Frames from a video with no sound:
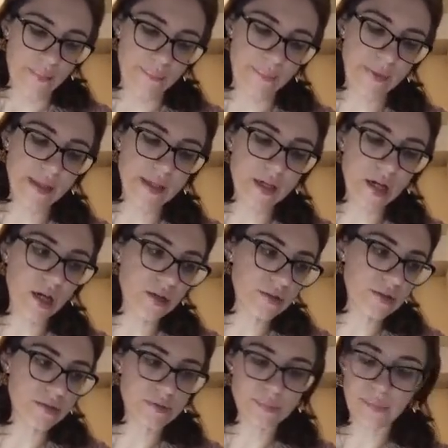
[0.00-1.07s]

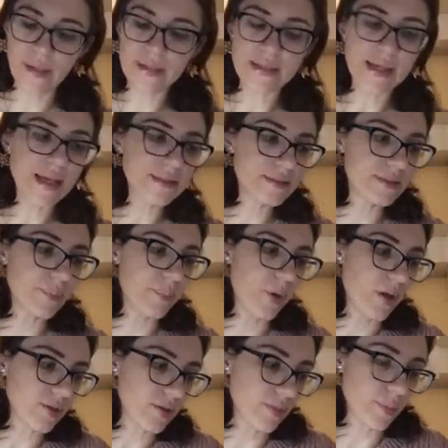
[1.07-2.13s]
because, but at the
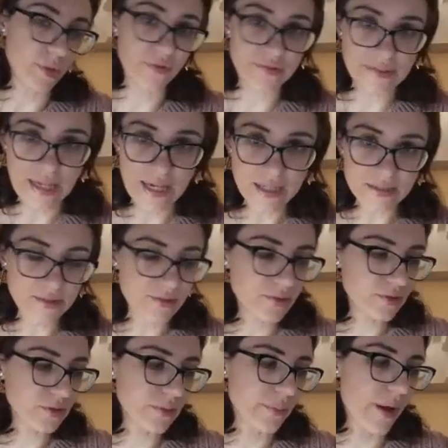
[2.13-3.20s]
bottom of deck, as
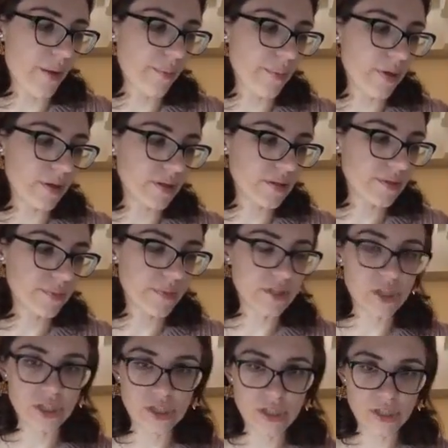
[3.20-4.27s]
you remember, it's
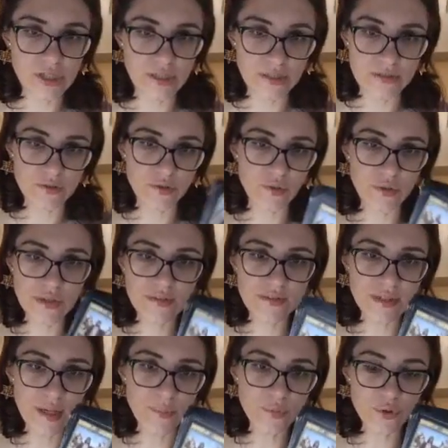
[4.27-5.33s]
Magician. So it's
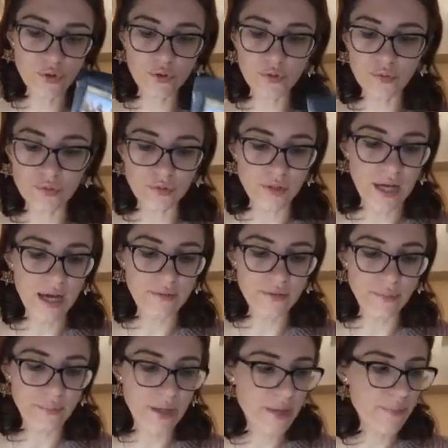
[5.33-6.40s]
up to you to have
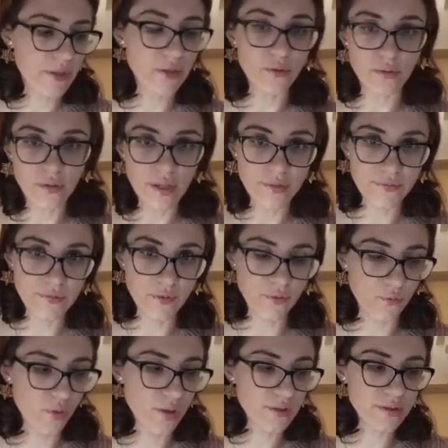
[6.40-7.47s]
a baby. If you
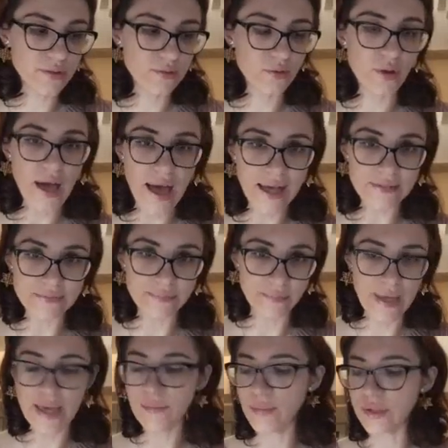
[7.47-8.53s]
want to have
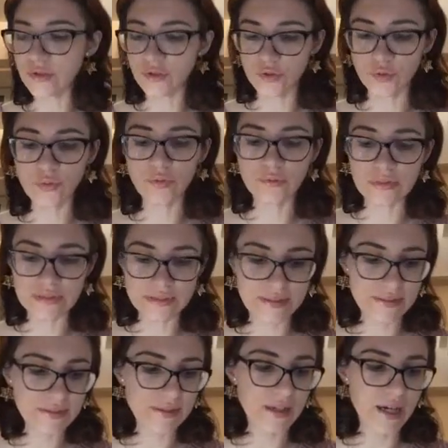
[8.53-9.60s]
baby soon with
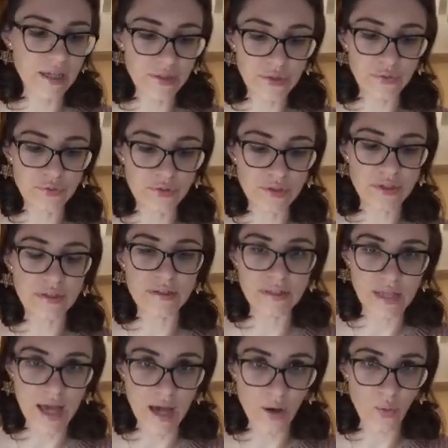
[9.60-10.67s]
this guy you see
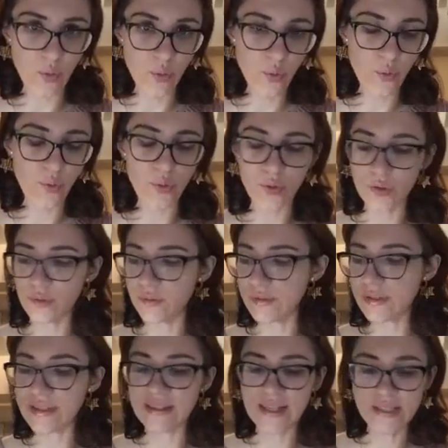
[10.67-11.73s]
now, or you in
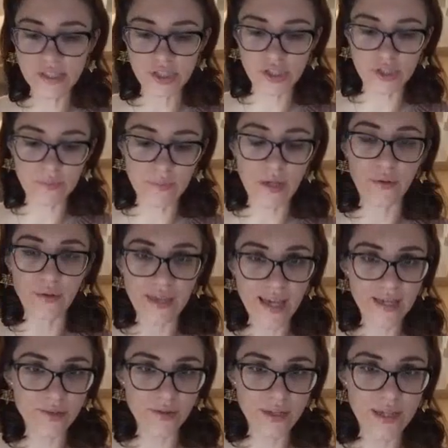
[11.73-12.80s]
relationship now,
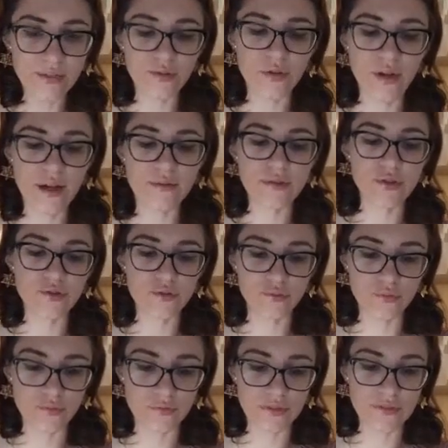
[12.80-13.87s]
yeah, you can to have it
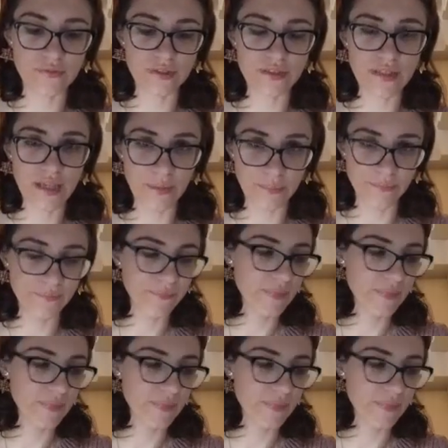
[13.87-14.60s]
soon with him.